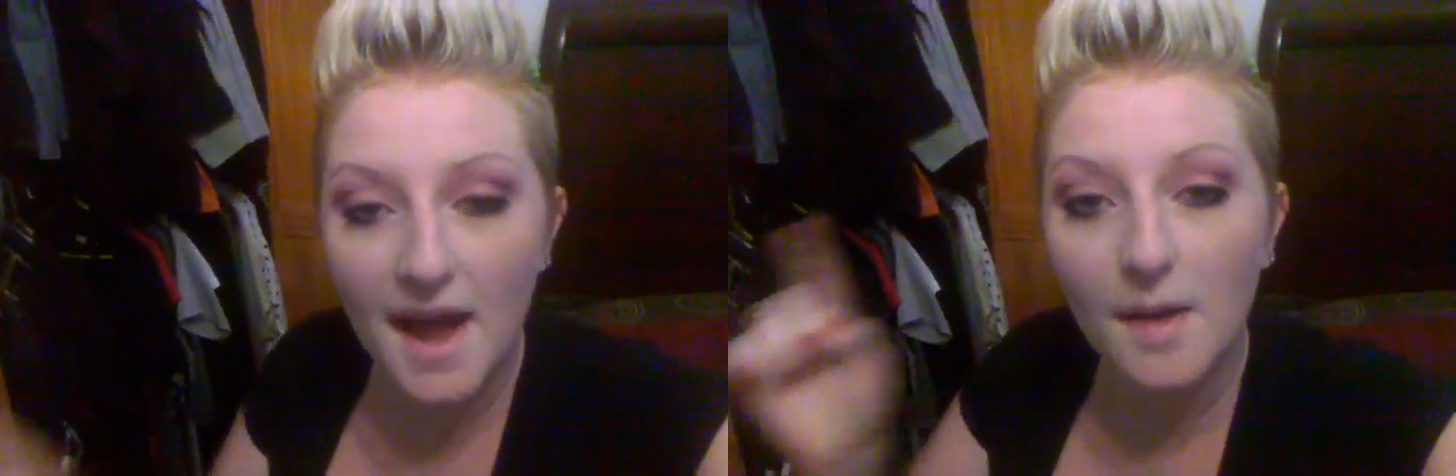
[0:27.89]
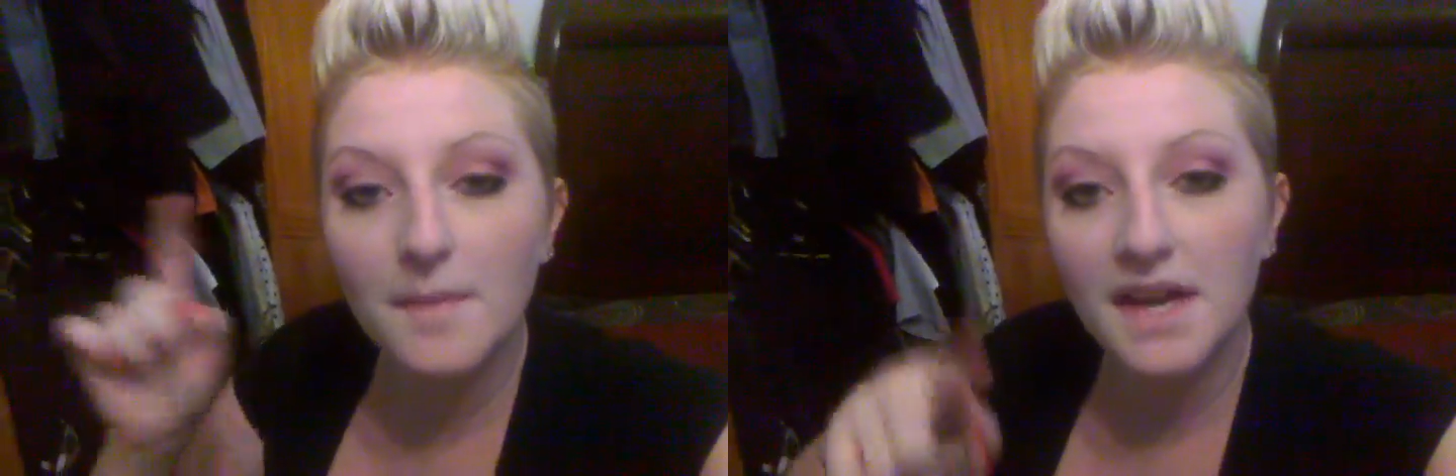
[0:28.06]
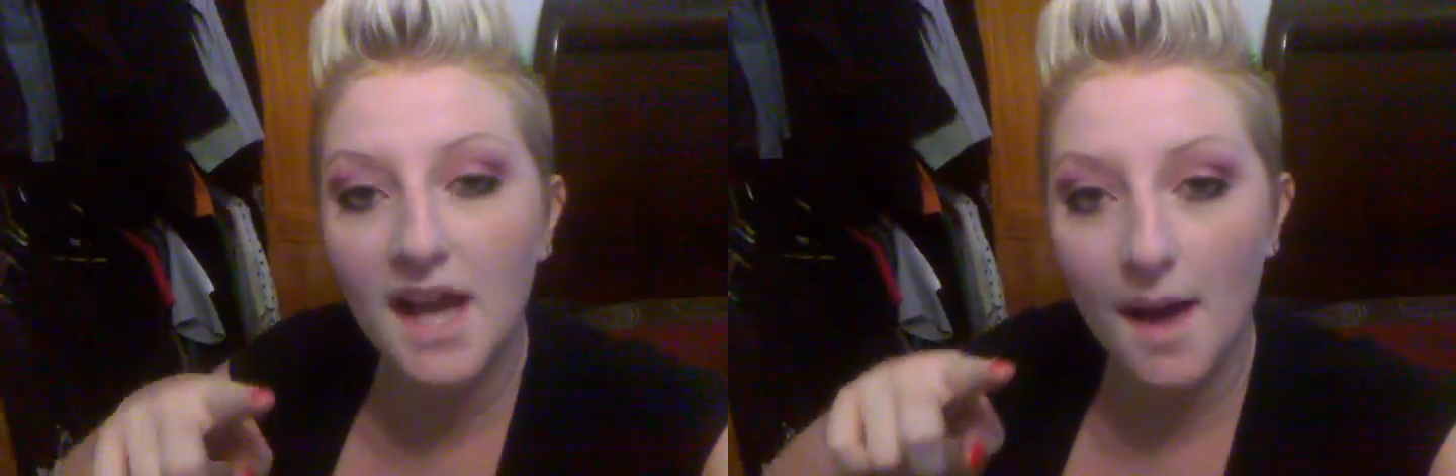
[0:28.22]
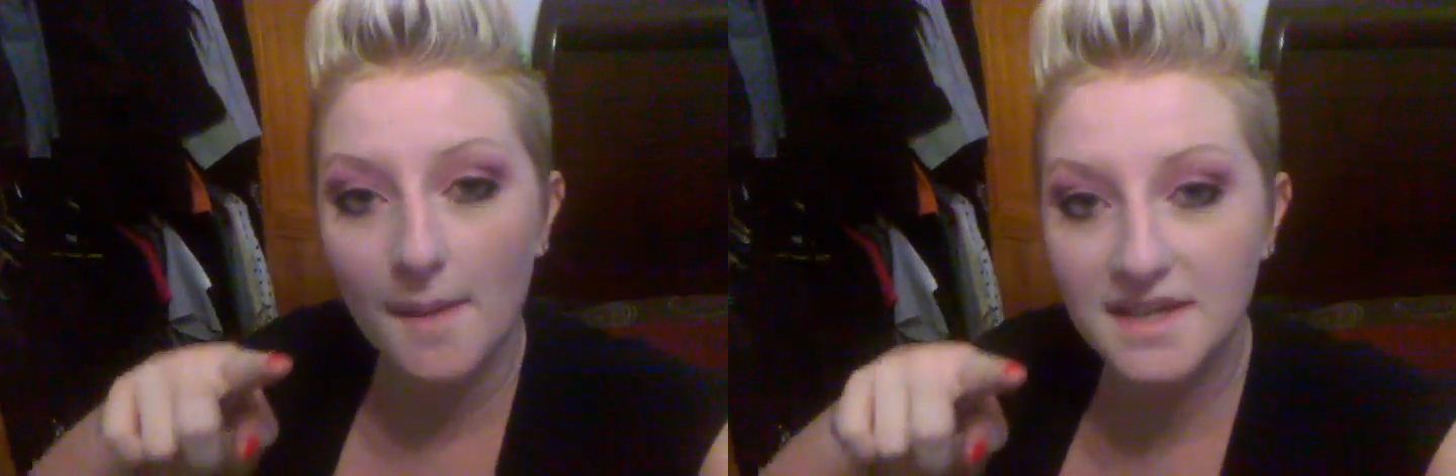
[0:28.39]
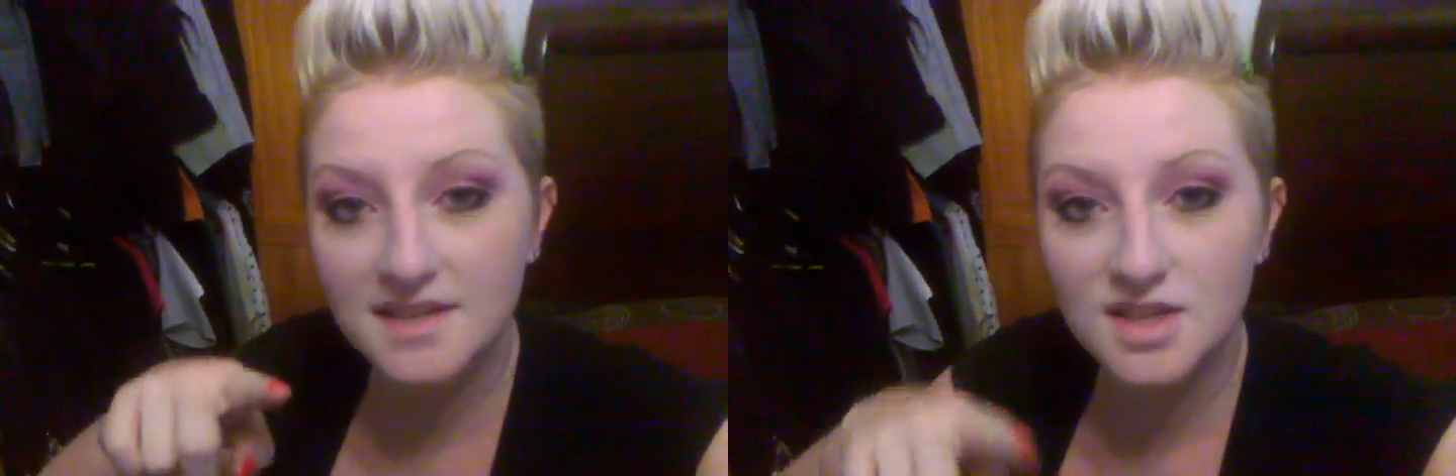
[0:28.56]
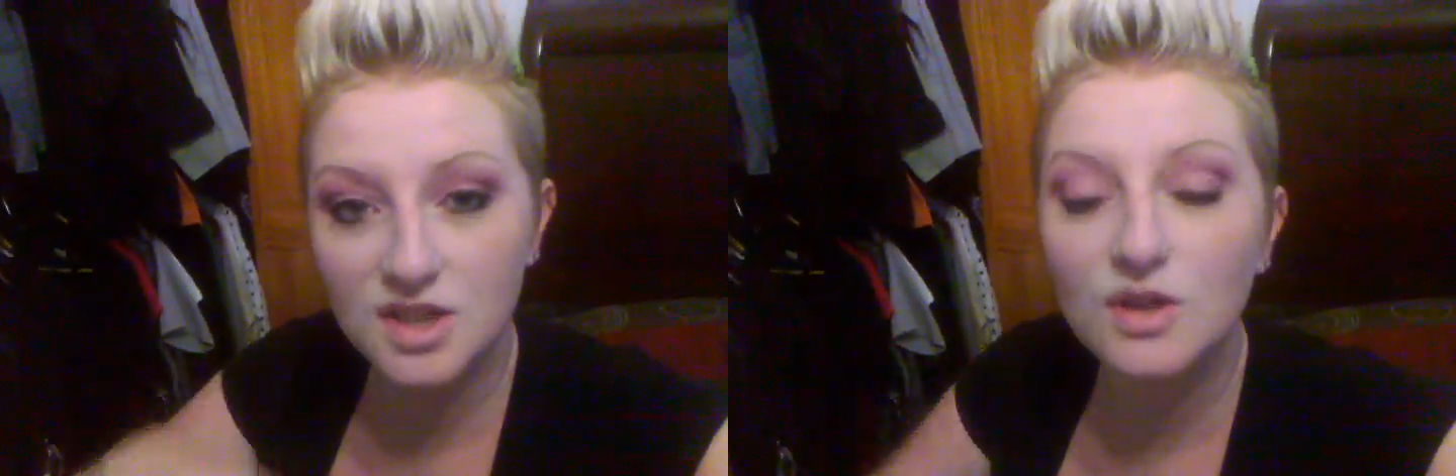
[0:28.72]
I'll be
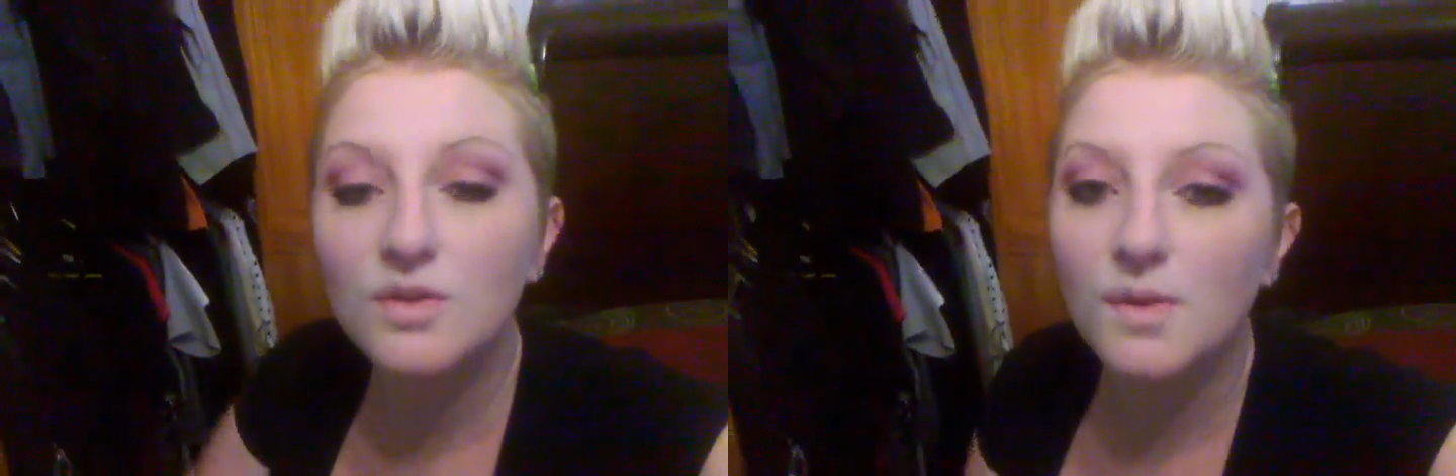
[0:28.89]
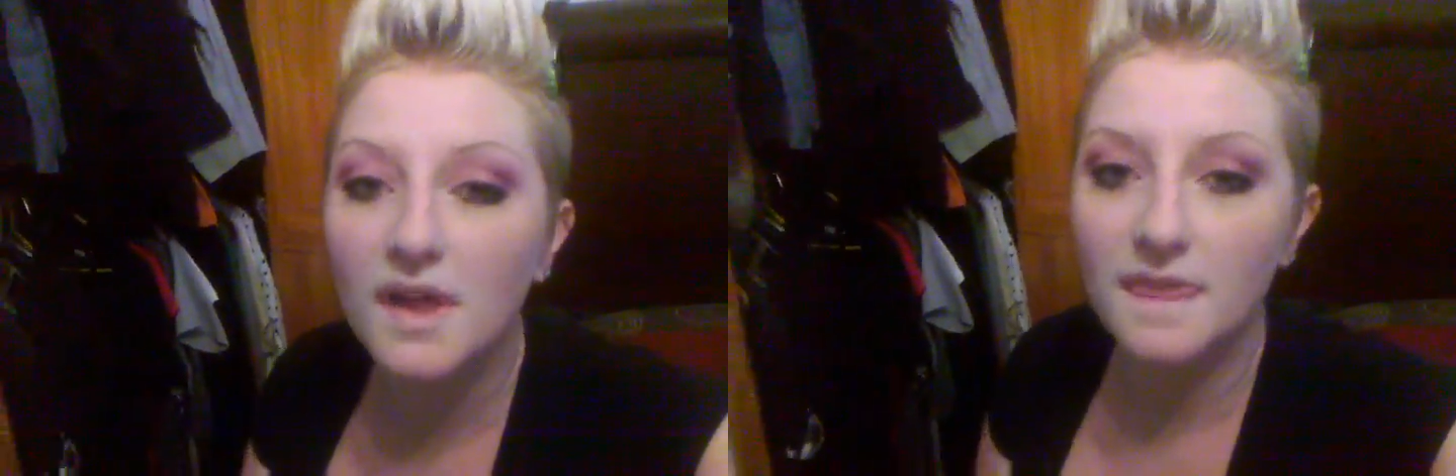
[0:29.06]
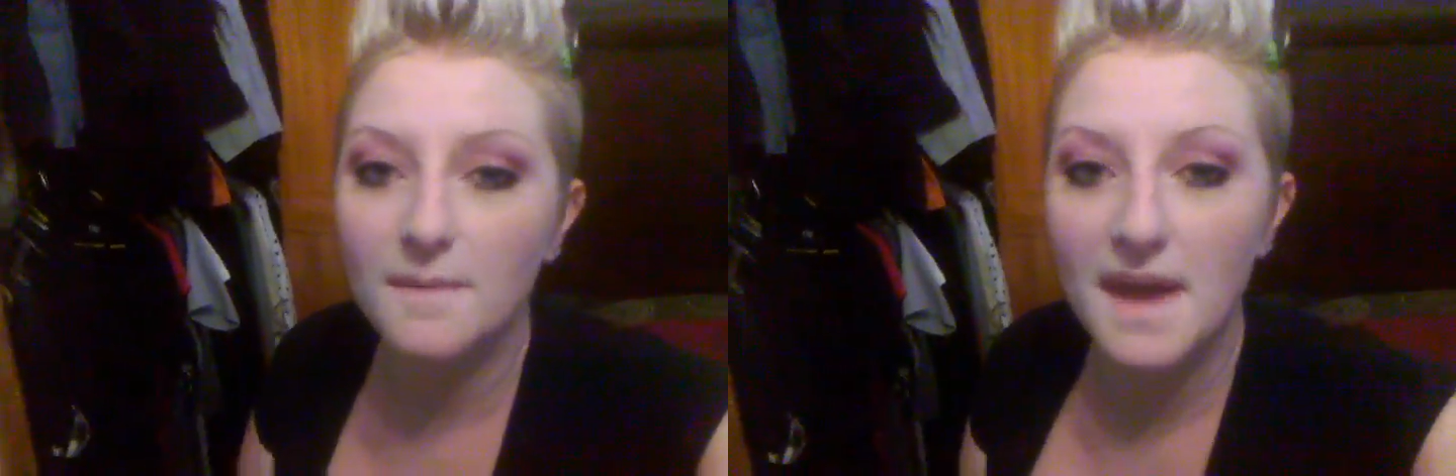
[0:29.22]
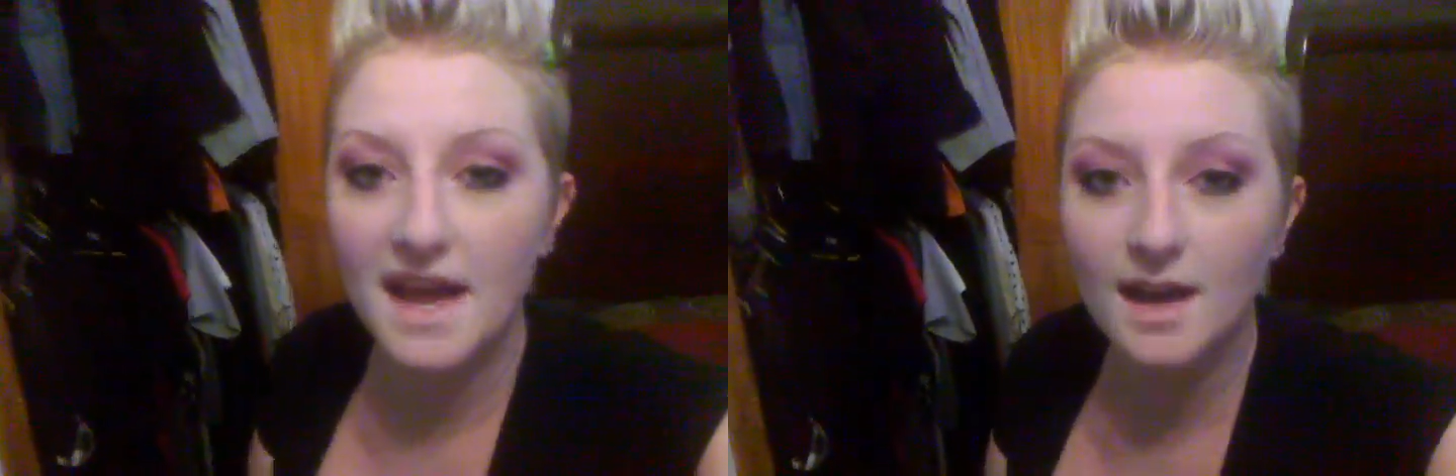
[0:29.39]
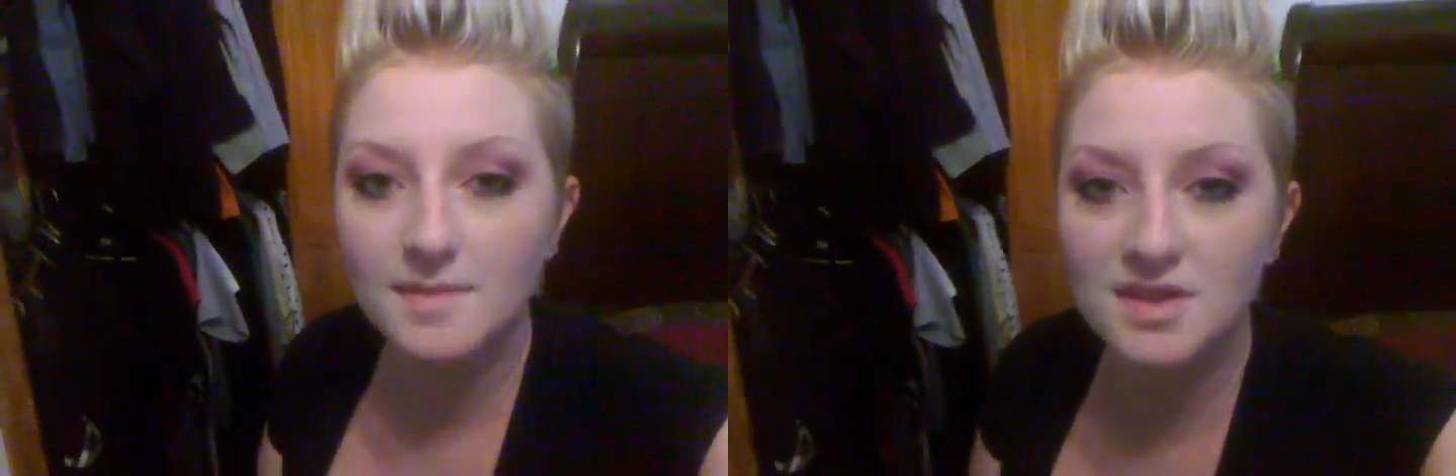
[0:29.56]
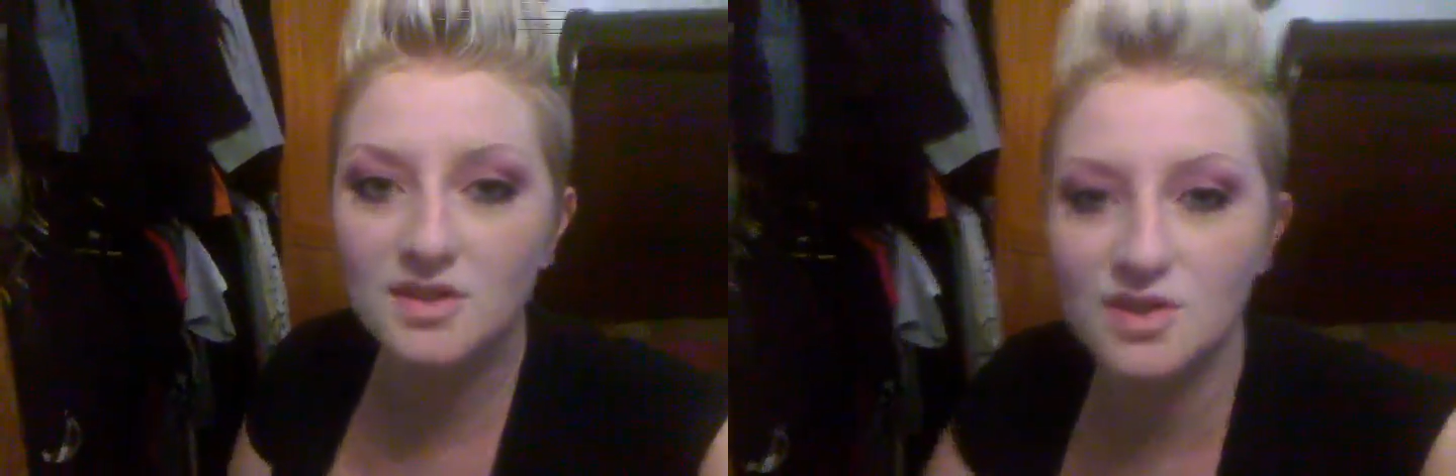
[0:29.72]
coming soon with the
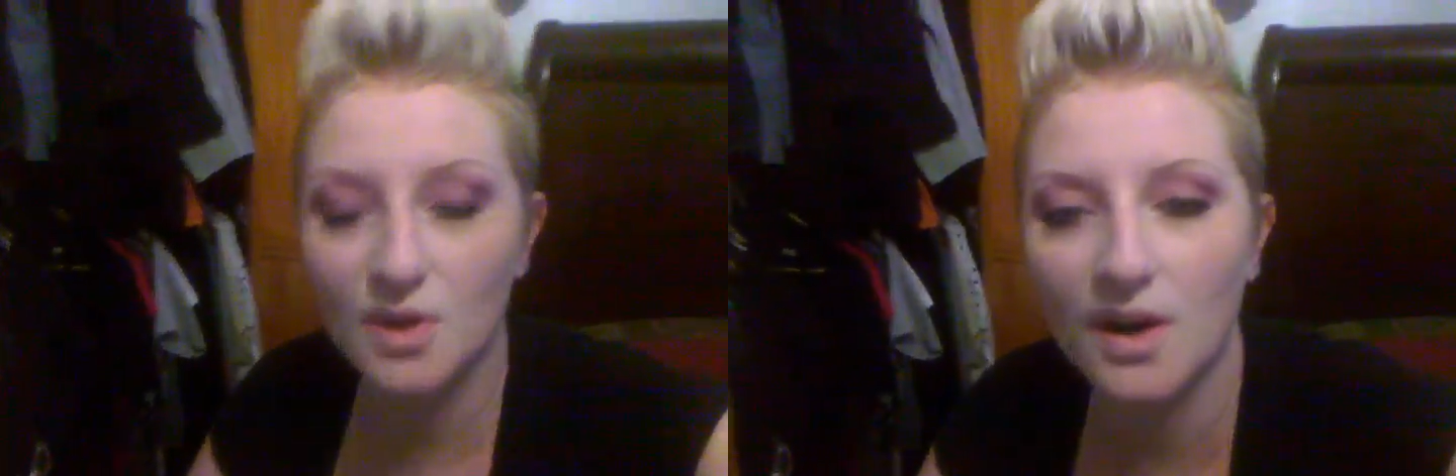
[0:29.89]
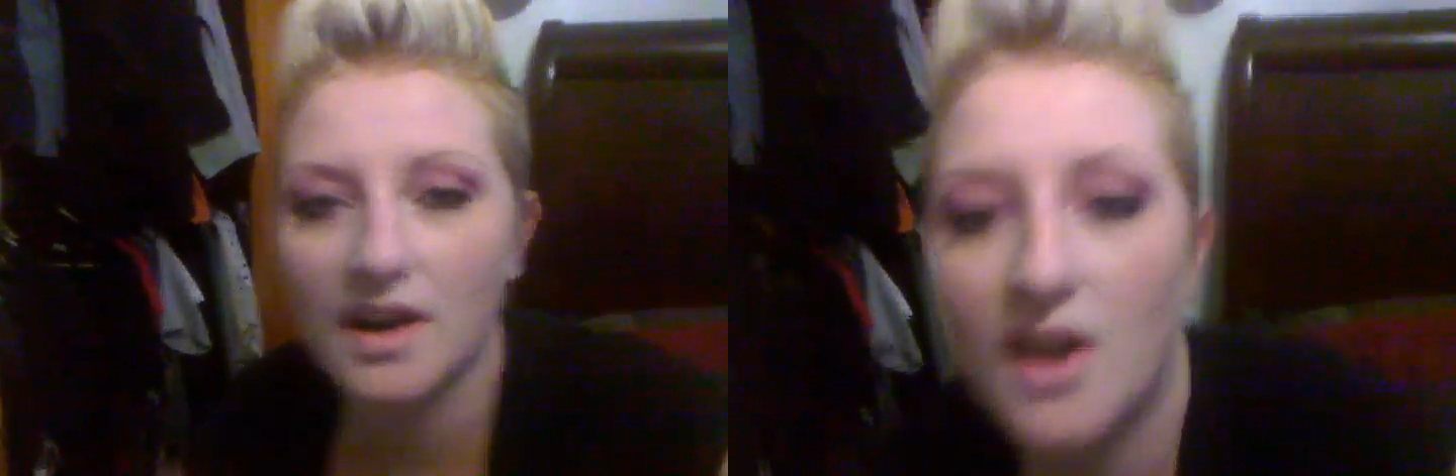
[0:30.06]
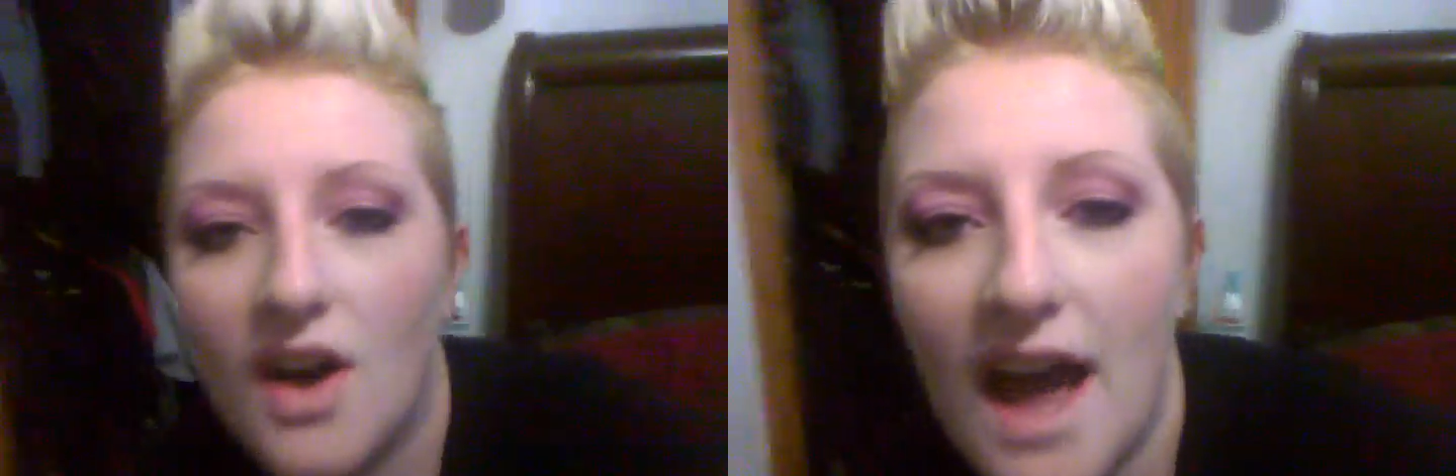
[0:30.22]
makeup tutorial,